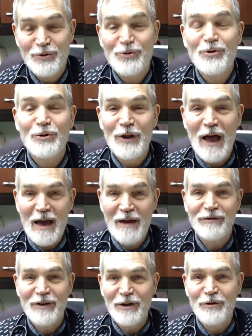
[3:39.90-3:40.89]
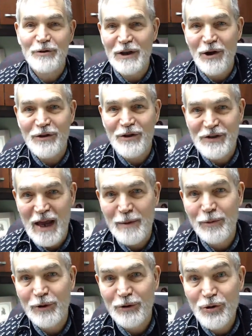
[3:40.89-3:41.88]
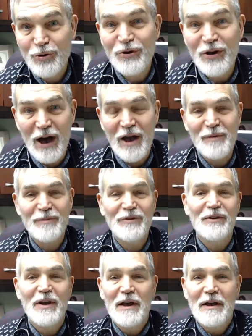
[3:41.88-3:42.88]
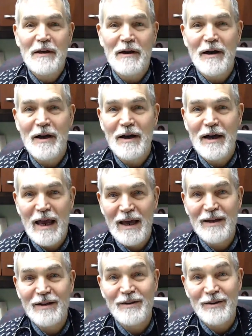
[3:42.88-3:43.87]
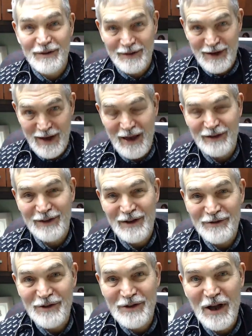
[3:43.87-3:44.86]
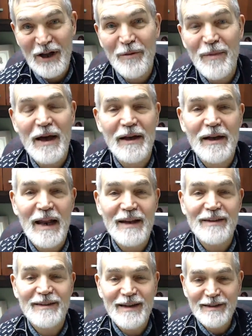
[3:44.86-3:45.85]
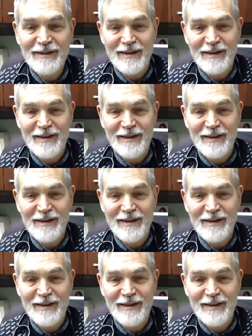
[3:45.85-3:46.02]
life, literally on the table 2 times, and has lived to tell about it, and since